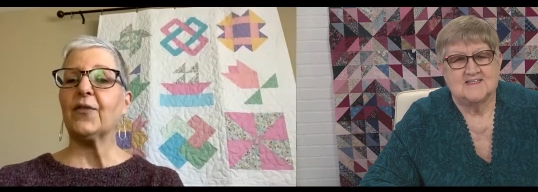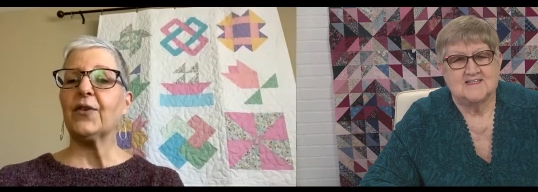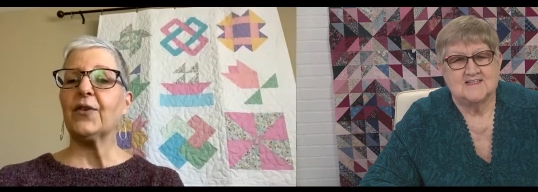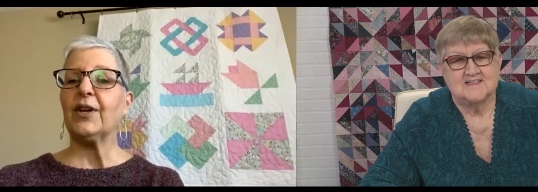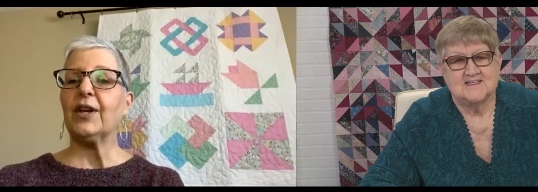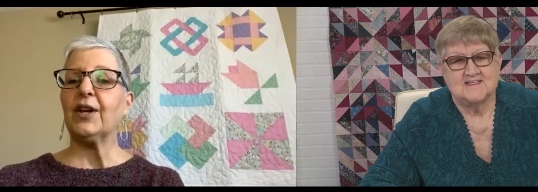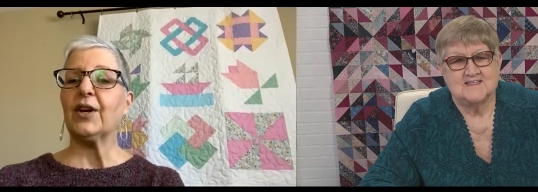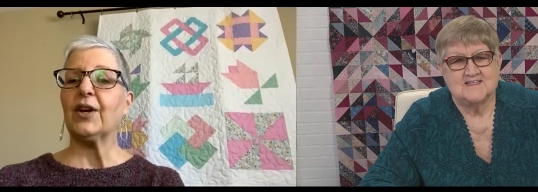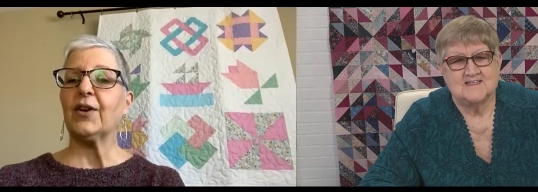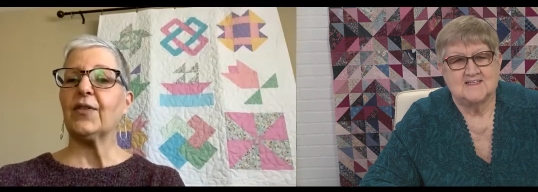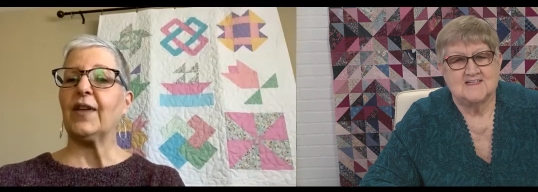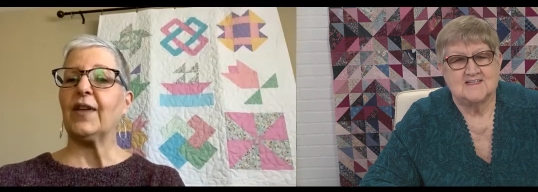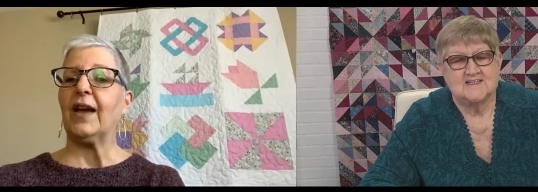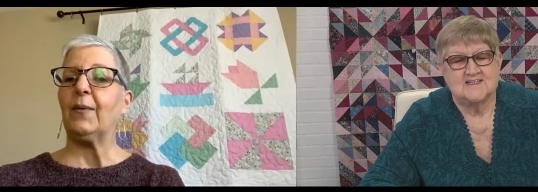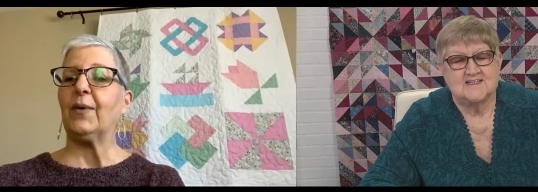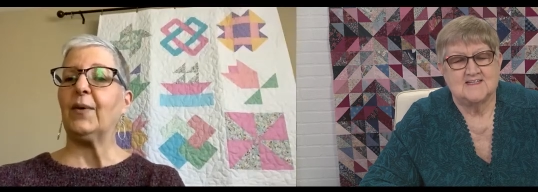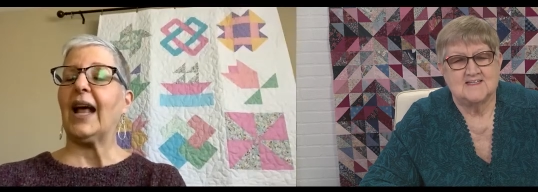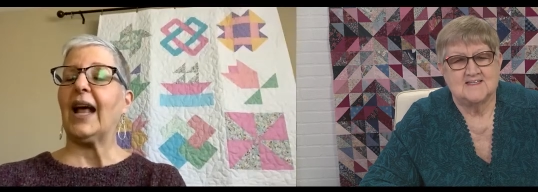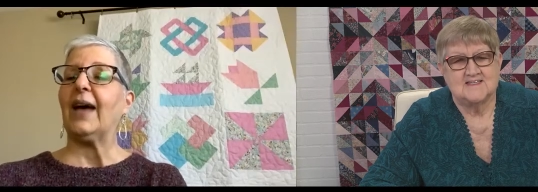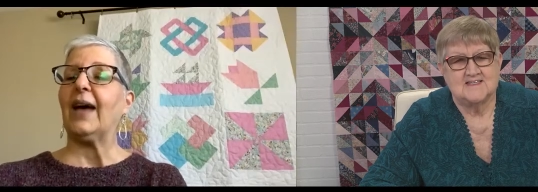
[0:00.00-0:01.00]
Speaker 1: every year they
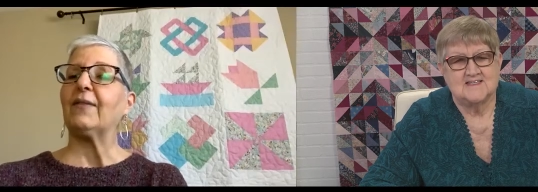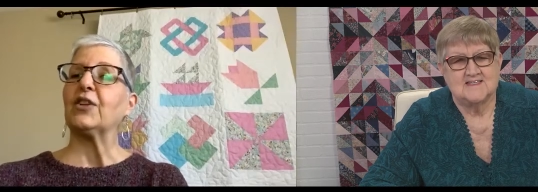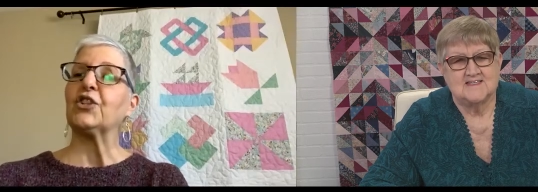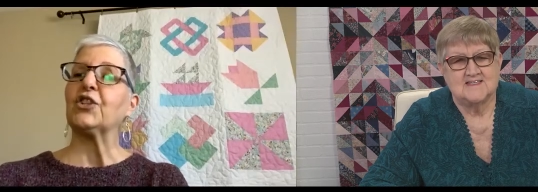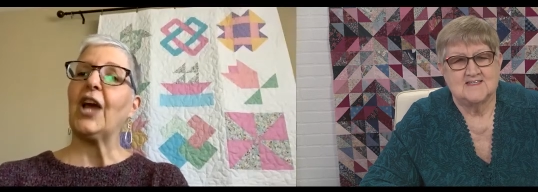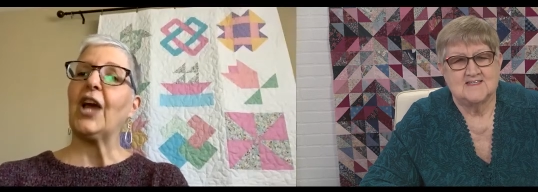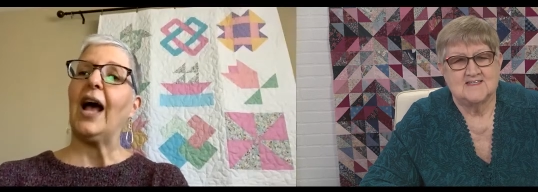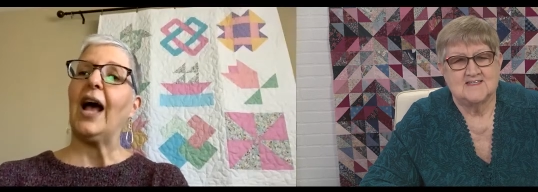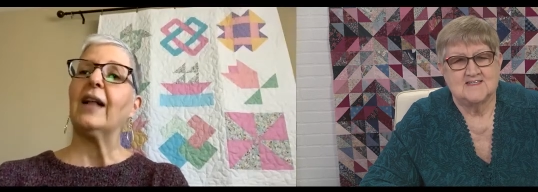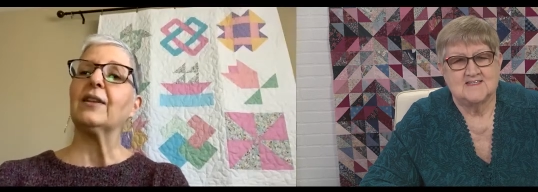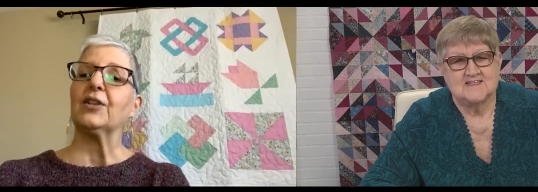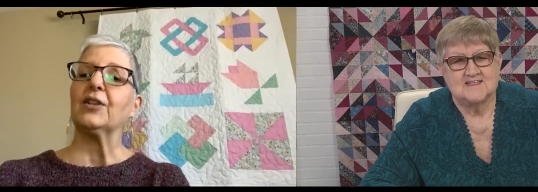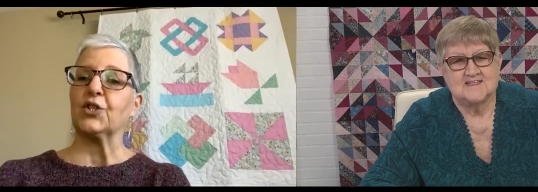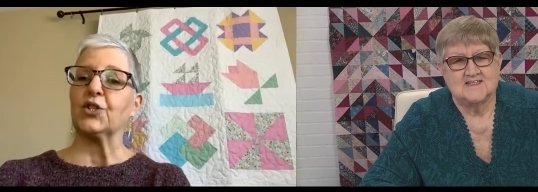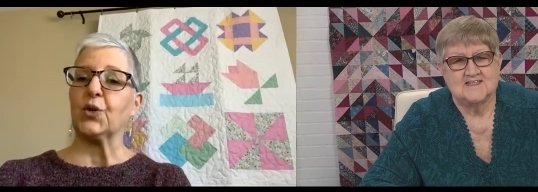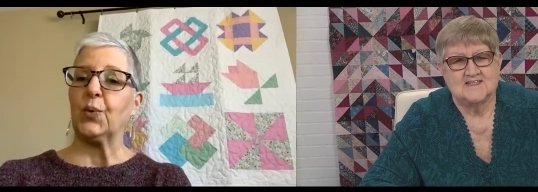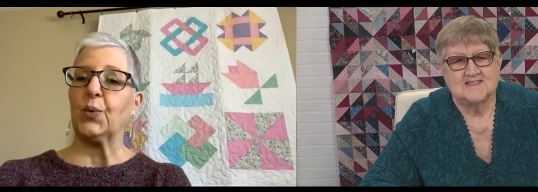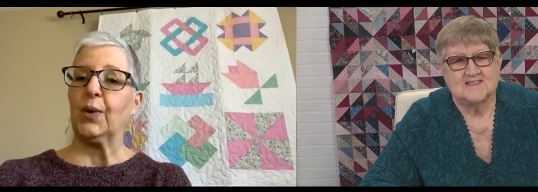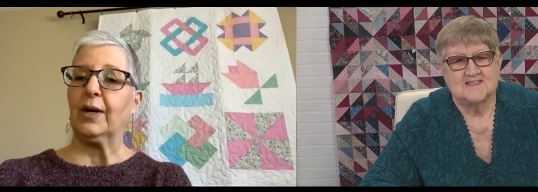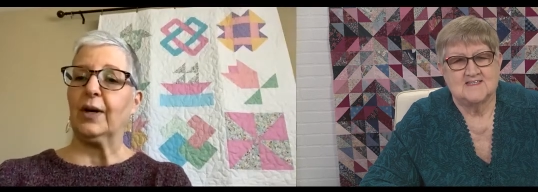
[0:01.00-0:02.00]
would have a
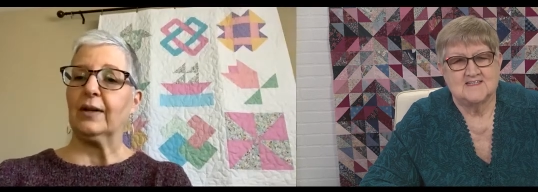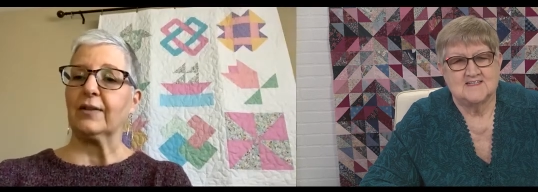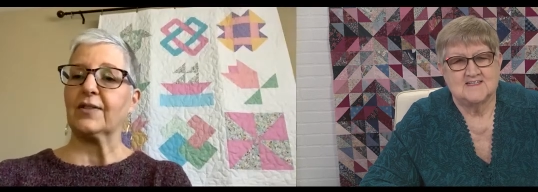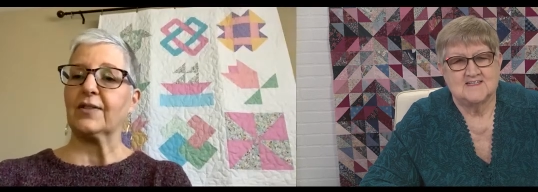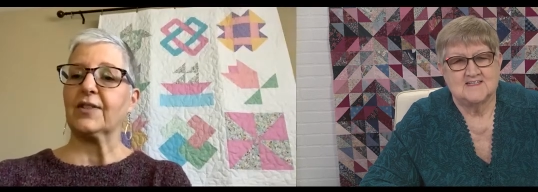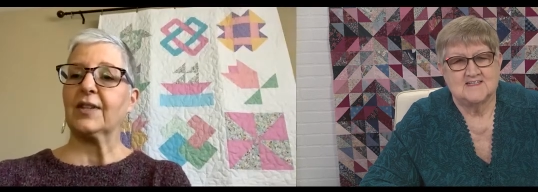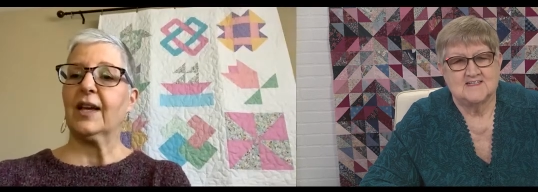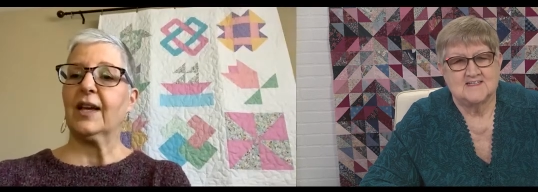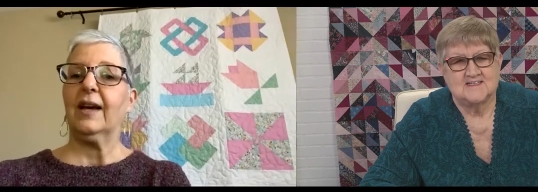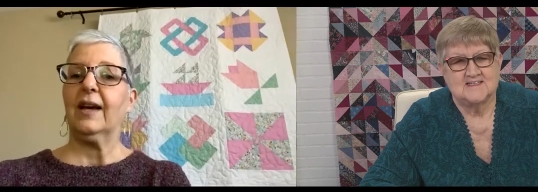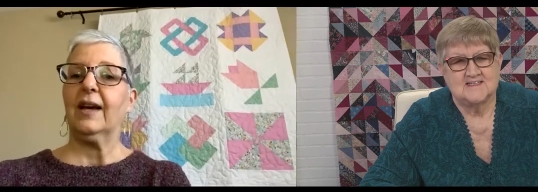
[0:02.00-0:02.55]
challenge quilt.